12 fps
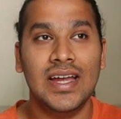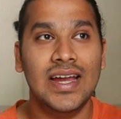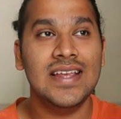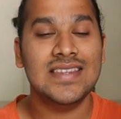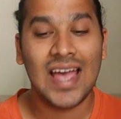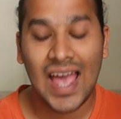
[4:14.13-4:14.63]

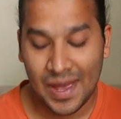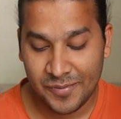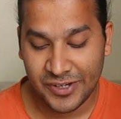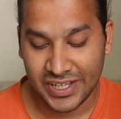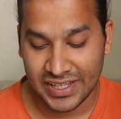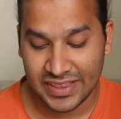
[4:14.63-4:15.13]
it is
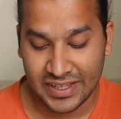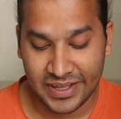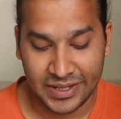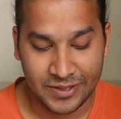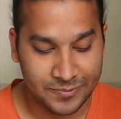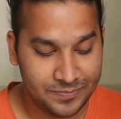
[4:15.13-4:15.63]
hammering in
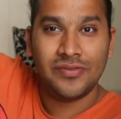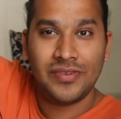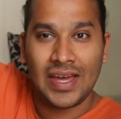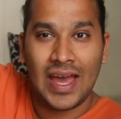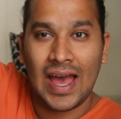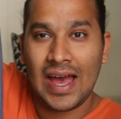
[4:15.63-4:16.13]
there.
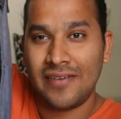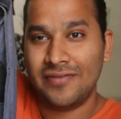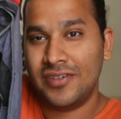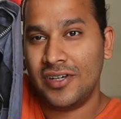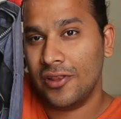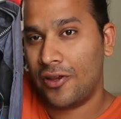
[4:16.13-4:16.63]
We
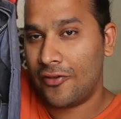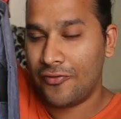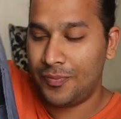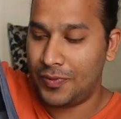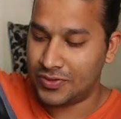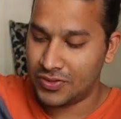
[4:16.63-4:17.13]
have a lot of
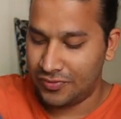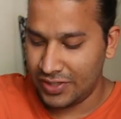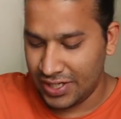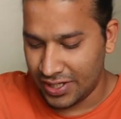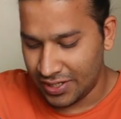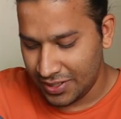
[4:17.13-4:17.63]
books over
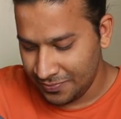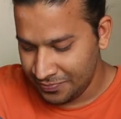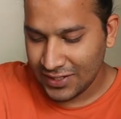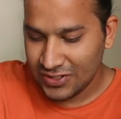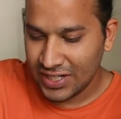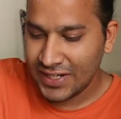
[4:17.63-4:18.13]
here.
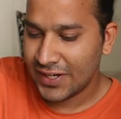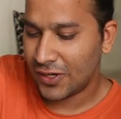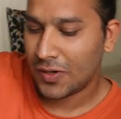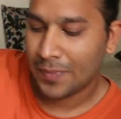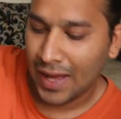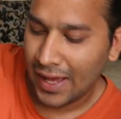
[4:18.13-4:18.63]
I actually did
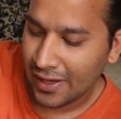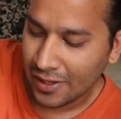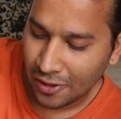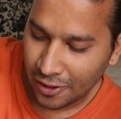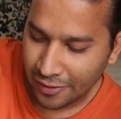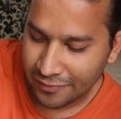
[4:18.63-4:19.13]
not buy
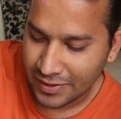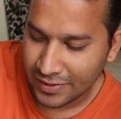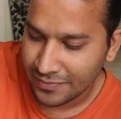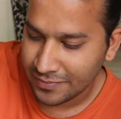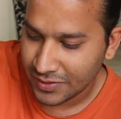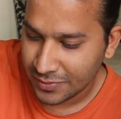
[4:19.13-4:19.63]
a lot of
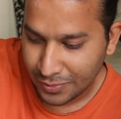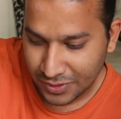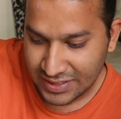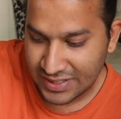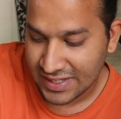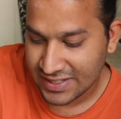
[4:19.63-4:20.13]

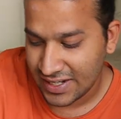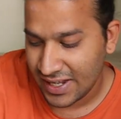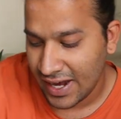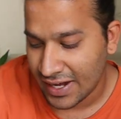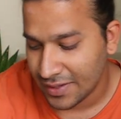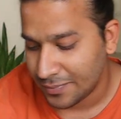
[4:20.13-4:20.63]
books
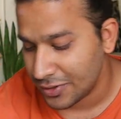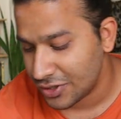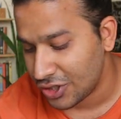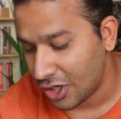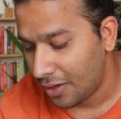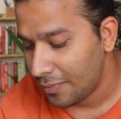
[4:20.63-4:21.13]
yesterday at the
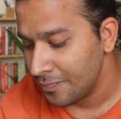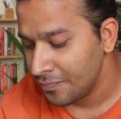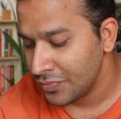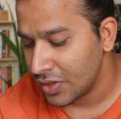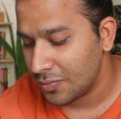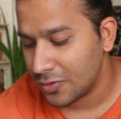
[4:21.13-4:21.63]
bookshop.
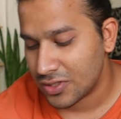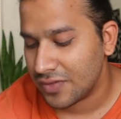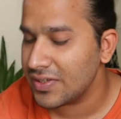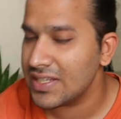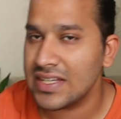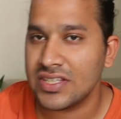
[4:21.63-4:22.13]
Most
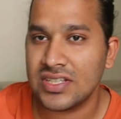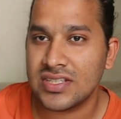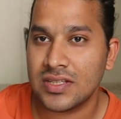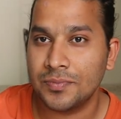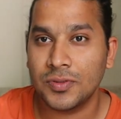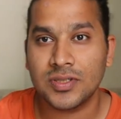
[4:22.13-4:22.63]
of these are
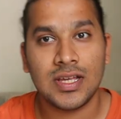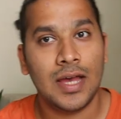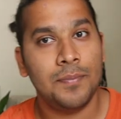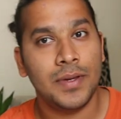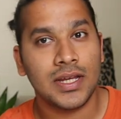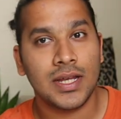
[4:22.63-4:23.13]
just the books
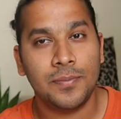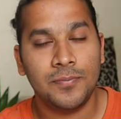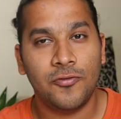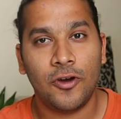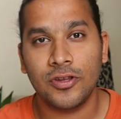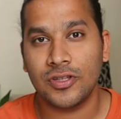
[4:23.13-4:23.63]
I picked up
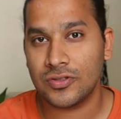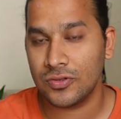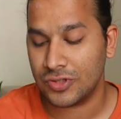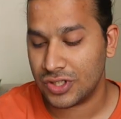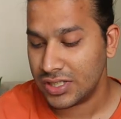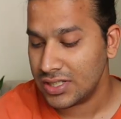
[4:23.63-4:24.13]
for the
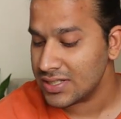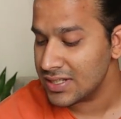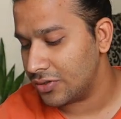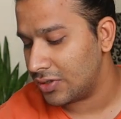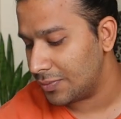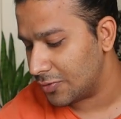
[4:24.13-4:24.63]
socials.
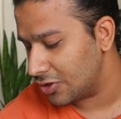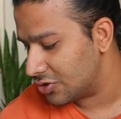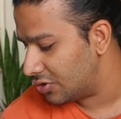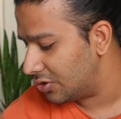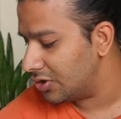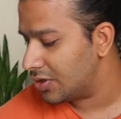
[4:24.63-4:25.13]
So I'm going to
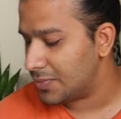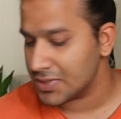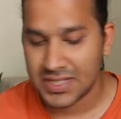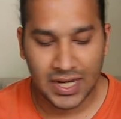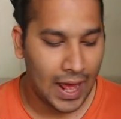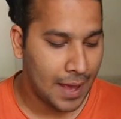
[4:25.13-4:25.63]
show you the
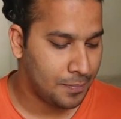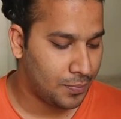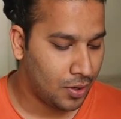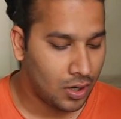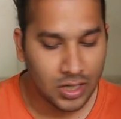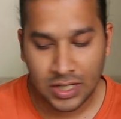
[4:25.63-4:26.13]
books that I
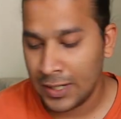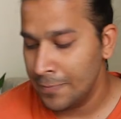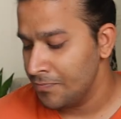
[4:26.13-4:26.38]
bought,